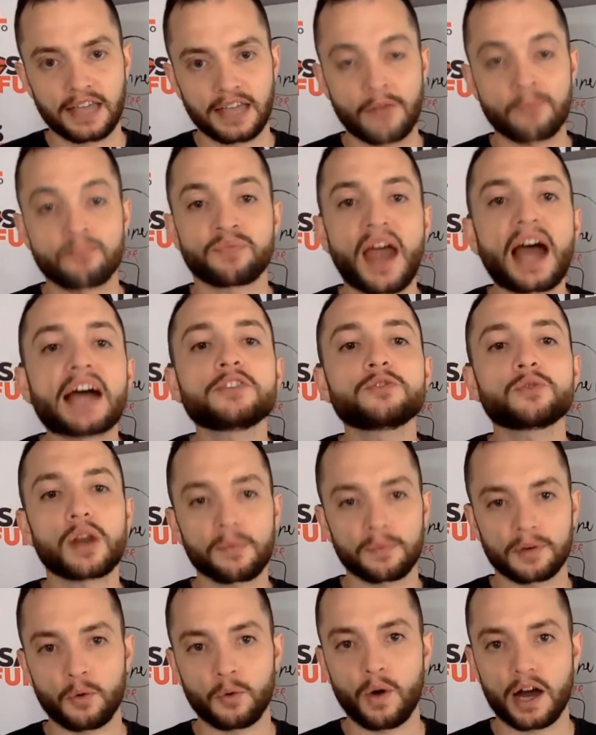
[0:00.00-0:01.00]
Okay, that's
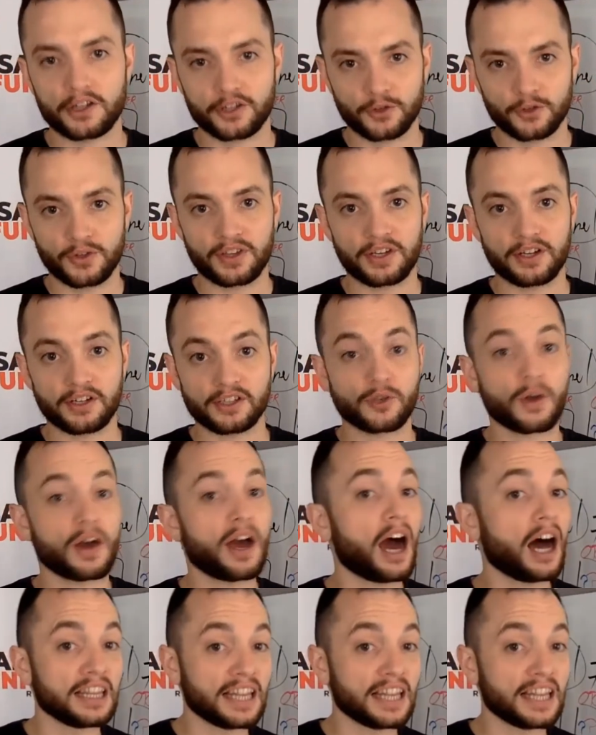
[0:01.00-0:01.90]
what I'm going to walk through here. So